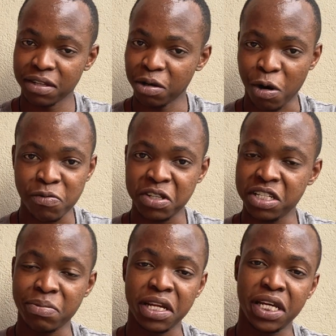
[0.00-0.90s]
obviously
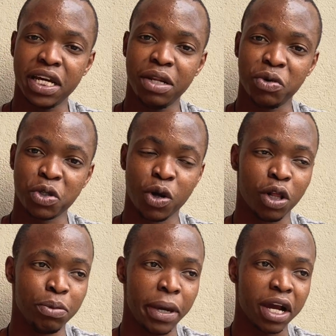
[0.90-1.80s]
my dad was
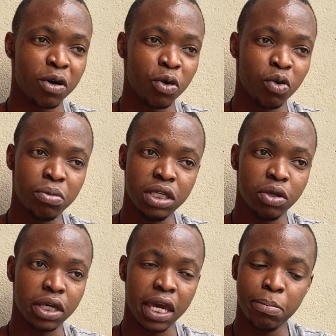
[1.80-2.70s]
called back home. He
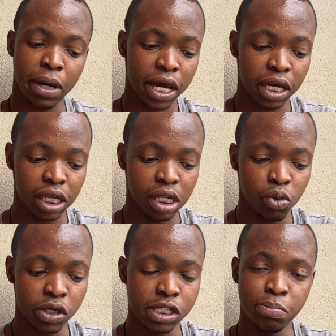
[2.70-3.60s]
came back and he
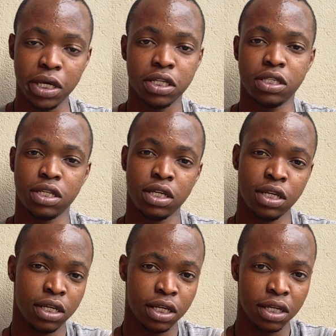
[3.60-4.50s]
was pissed.
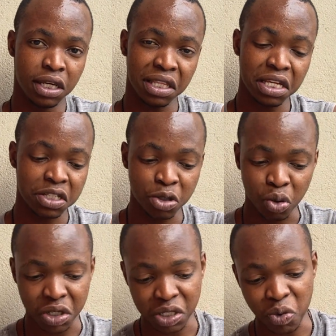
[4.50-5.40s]
I think school
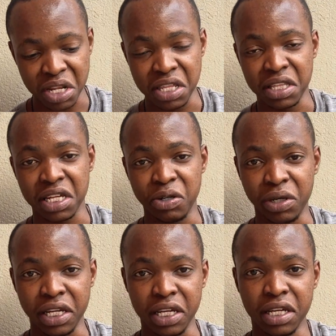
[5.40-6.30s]
was the one thing that
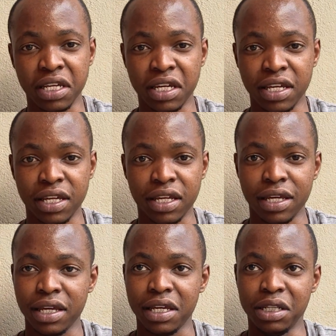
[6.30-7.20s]

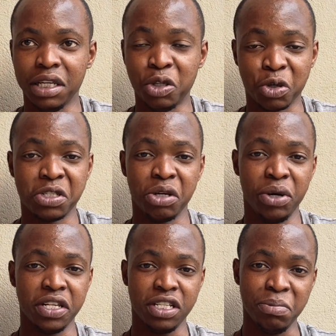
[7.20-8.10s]
he took
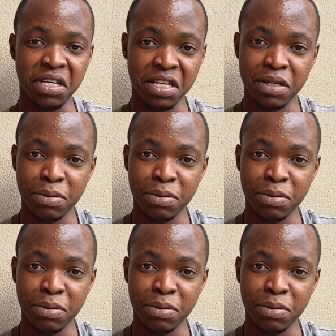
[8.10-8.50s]
seriously. Me